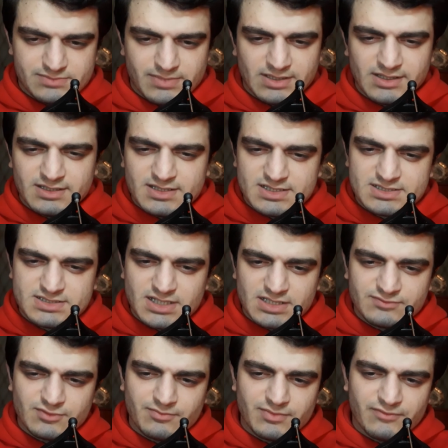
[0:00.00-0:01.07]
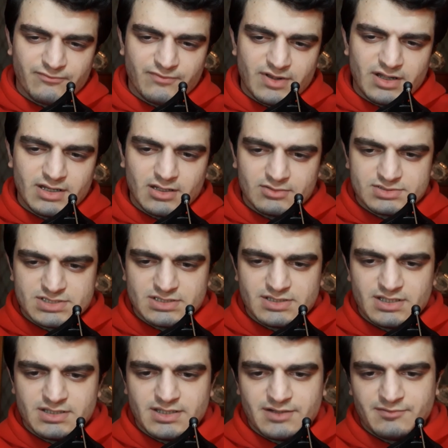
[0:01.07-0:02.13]
But let us state from the very outset
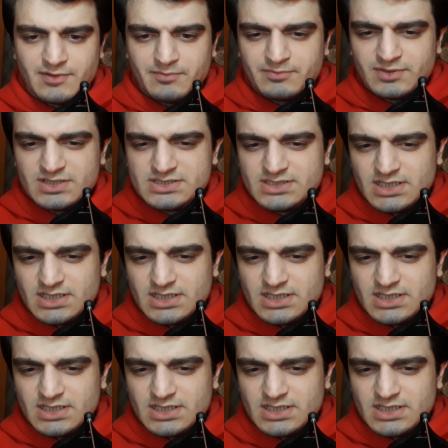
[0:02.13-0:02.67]
that the repressed